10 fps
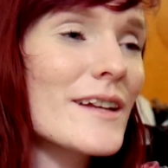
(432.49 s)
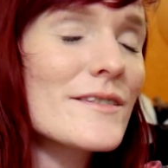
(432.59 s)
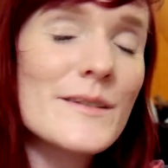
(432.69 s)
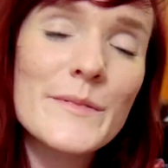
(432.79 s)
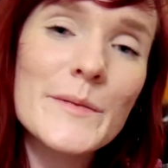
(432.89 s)
I
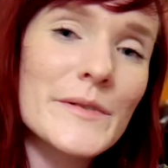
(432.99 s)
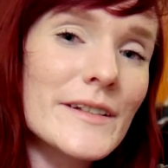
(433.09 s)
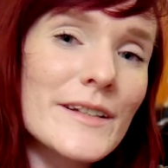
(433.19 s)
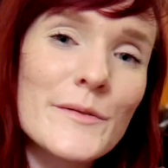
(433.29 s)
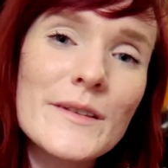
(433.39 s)
used to be able
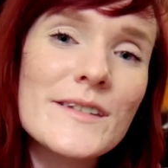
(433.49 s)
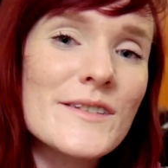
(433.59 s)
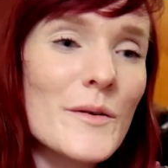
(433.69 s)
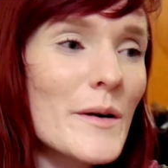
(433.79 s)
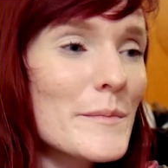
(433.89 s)
to deal with this
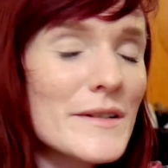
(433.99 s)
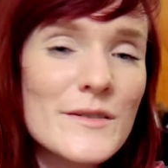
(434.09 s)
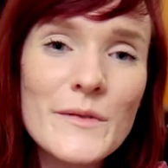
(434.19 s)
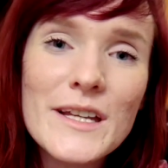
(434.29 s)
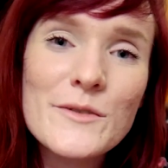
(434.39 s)
so well, but
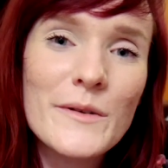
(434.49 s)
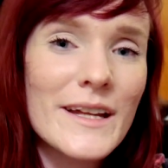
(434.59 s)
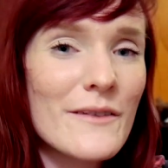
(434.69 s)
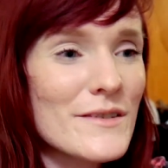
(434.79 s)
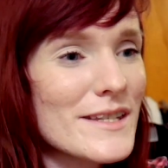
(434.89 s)

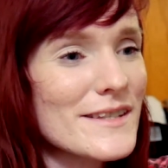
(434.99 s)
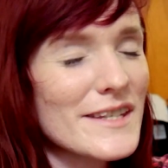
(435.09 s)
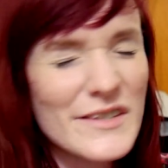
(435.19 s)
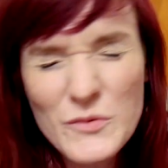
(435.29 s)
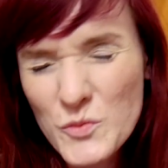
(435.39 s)
2020, ever since
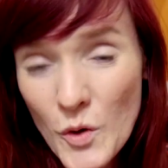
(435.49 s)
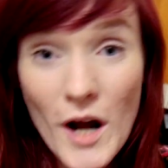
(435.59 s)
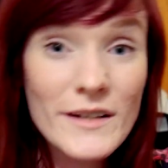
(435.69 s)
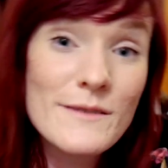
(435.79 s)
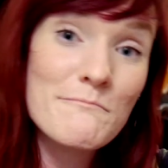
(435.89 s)
it's
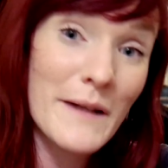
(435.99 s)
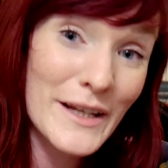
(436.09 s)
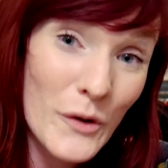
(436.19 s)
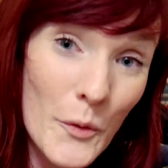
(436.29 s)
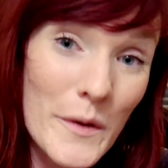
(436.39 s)
rocked
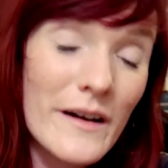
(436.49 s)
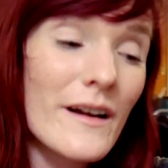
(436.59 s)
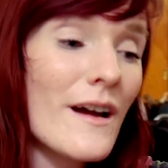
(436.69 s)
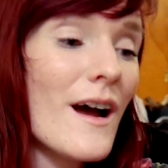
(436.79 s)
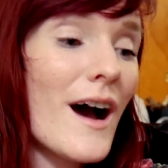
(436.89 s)
my core,
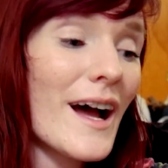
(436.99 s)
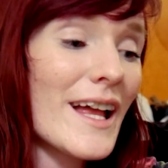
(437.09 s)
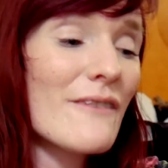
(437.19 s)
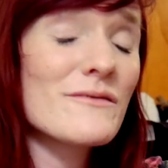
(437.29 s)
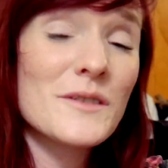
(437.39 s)
I
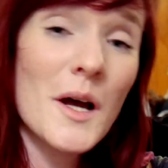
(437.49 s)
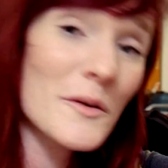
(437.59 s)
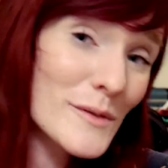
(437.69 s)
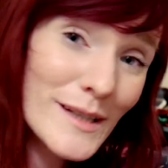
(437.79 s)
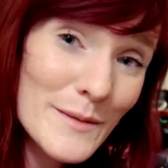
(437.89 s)
have
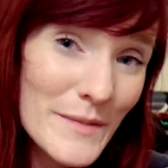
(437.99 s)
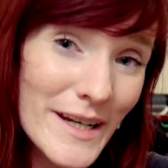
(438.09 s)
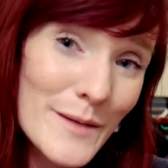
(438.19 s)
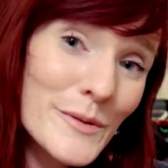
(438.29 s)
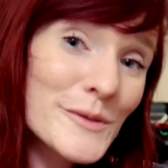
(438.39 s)
not really
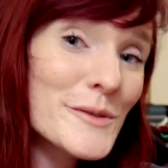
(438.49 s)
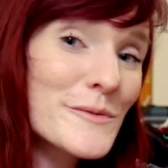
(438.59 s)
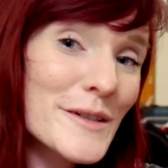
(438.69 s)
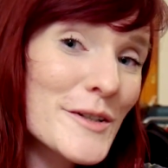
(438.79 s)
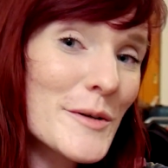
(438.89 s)
been able
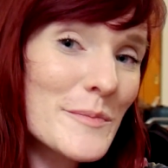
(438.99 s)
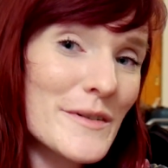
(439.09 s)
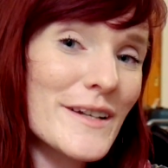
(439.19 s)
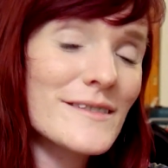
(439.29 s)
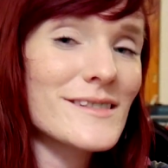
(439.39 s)
to
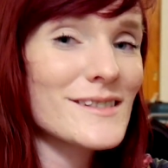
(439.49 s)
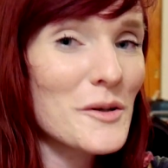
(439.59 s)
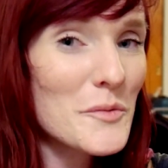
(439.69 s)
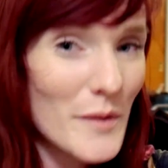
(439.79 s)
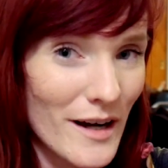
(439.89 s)
recuperate
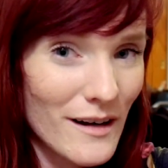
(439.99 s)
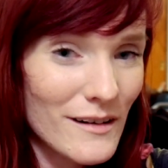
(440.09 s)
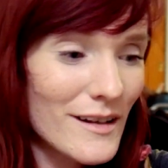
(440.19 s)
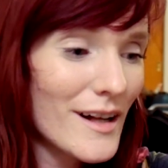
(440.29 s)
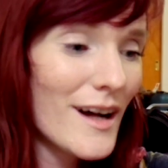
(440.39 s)
so
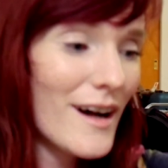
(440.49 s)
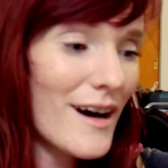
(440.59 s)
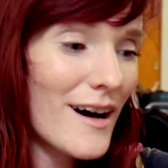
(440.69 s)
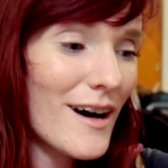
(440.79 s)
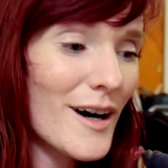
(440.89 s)
well.
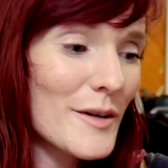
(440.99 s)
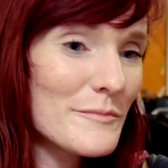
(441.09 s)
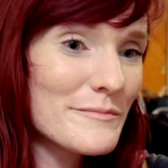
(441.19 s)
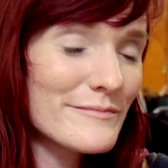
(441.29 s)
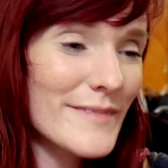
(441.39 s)

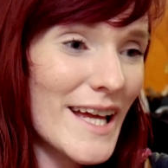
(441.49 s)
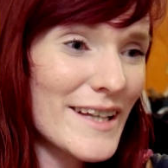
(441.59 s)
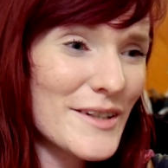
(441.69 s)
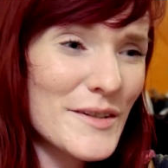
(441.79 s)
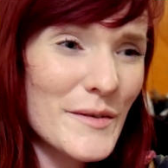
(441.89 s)
And
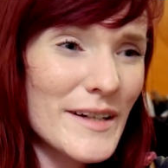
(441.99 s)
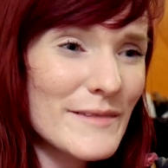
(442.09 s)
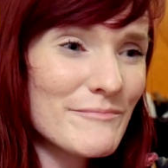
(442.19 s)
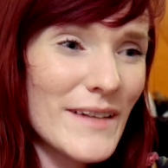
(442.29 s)
you know what?